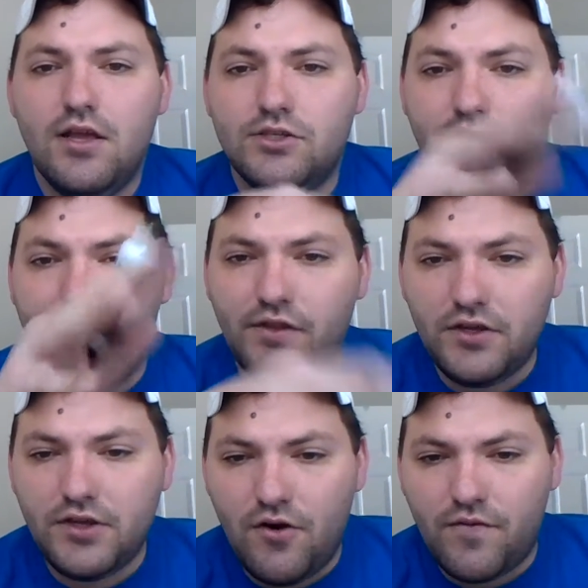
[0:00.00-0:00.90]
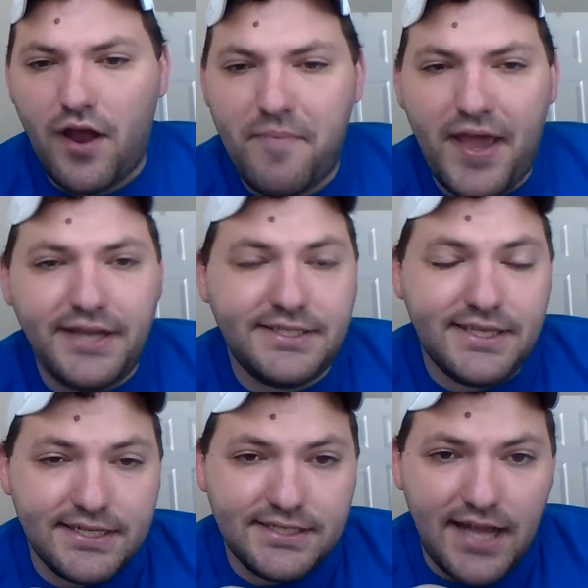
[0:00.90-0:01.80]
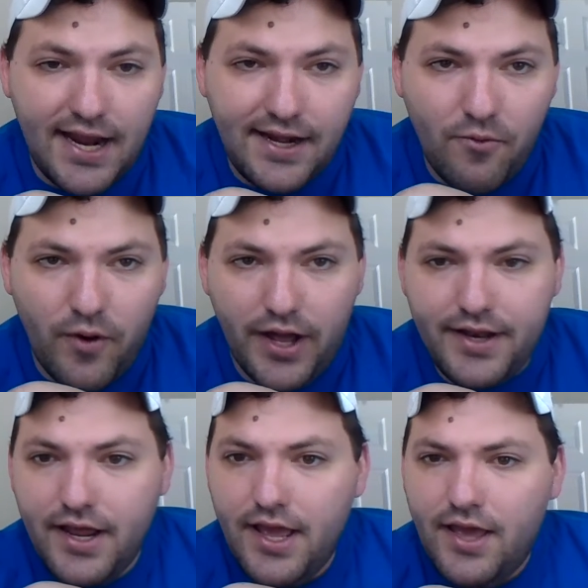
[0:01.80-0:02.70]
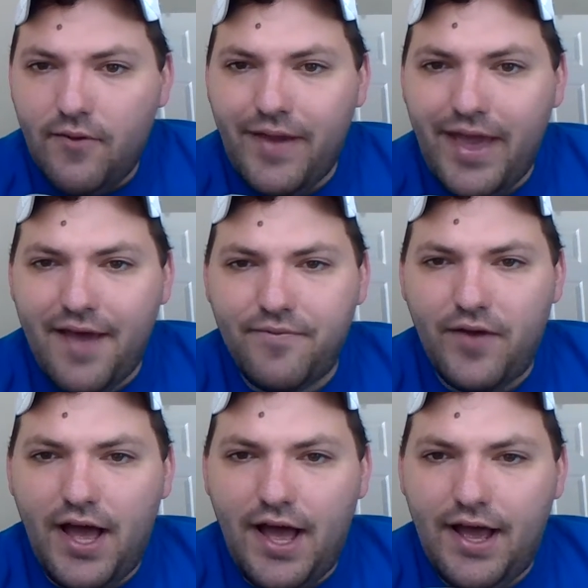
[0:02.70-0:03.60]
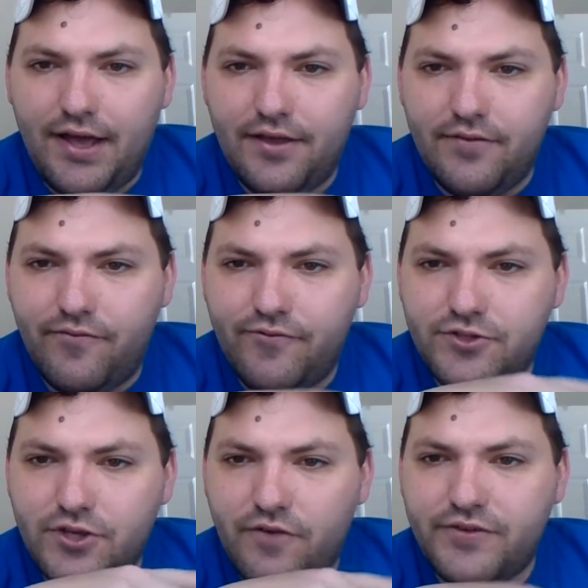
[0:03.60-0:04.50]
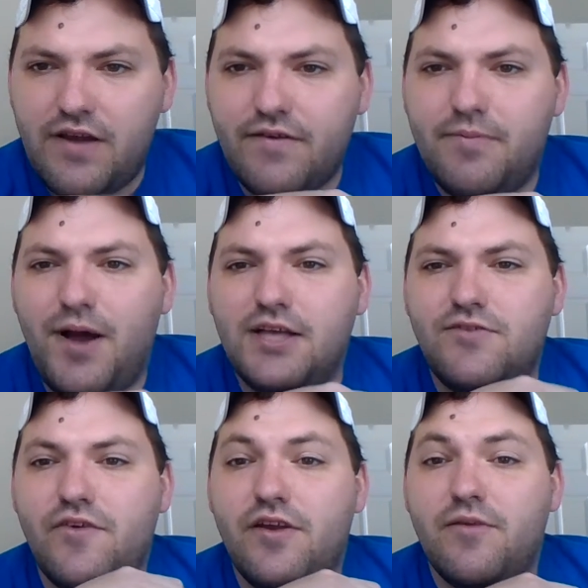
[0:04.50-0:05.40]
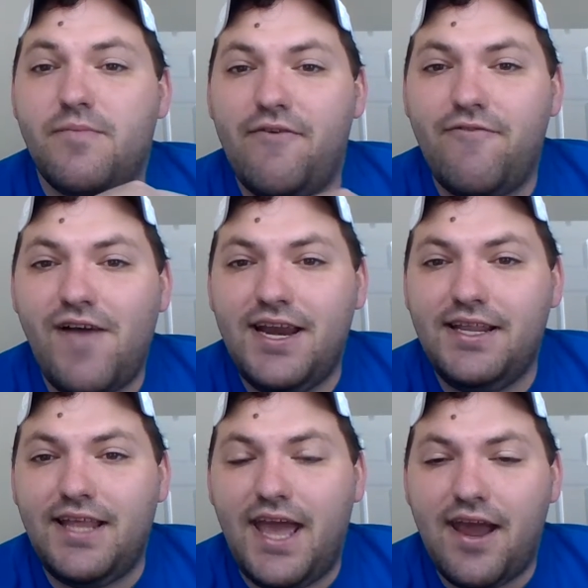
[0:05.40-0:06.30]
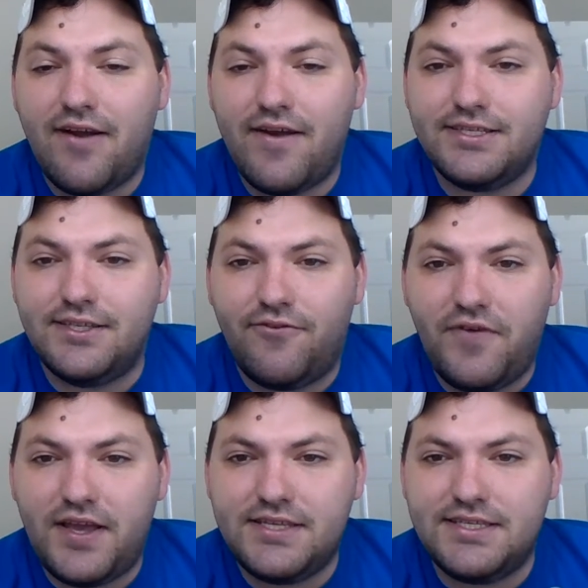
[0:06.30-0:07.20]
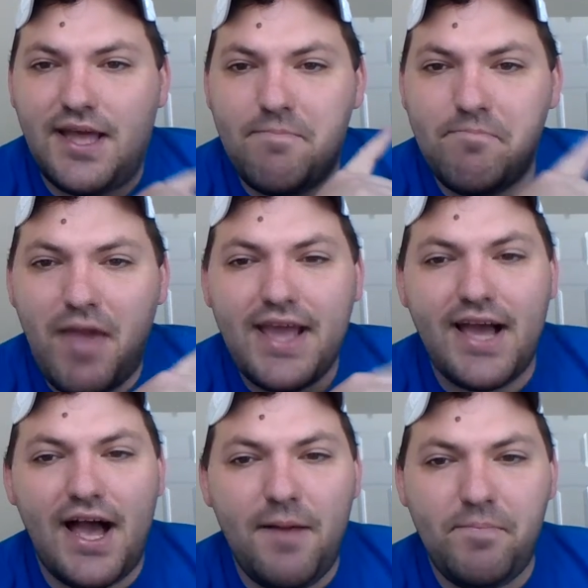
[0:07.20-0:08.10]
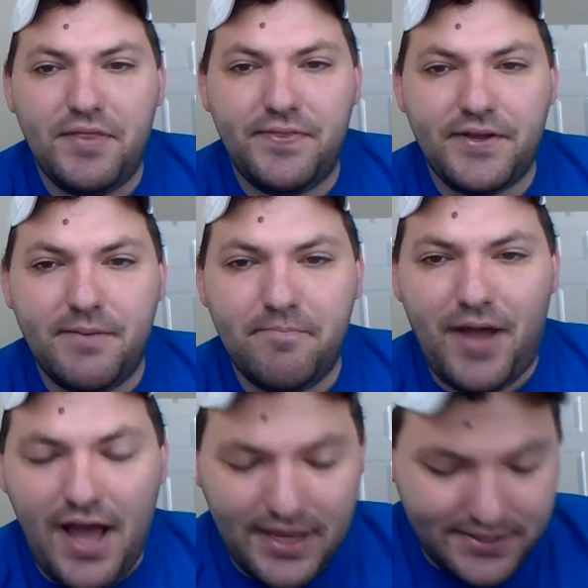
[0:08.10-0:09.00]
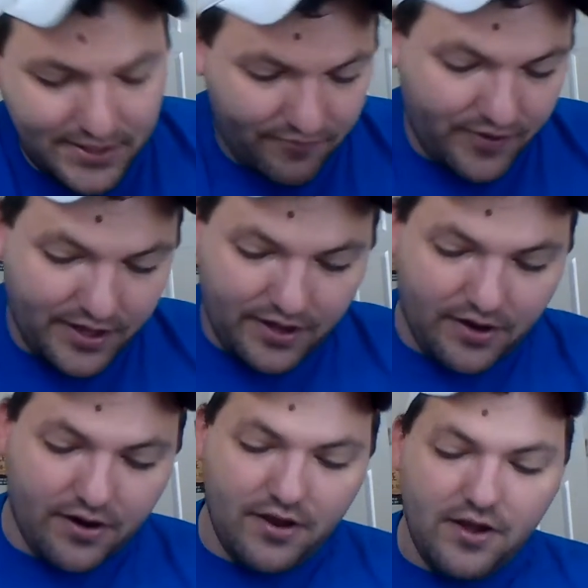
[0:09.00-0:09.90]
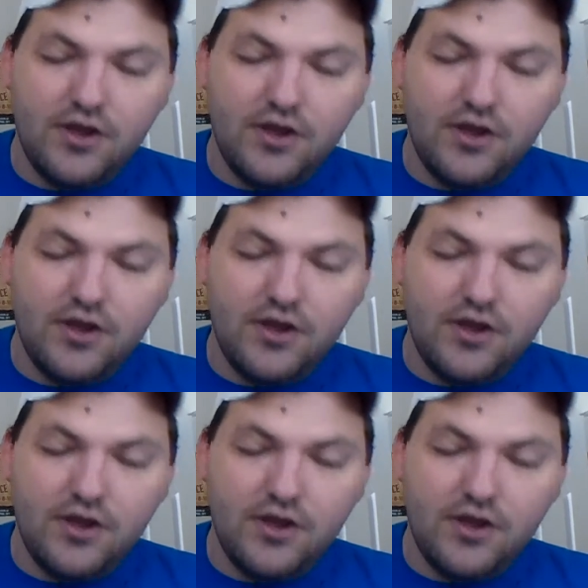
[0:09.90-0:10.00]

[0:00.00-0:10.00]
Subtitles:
So if you look over on page 691, we have surface area of composite figure by finding the areas of the faces that make up the composite figure.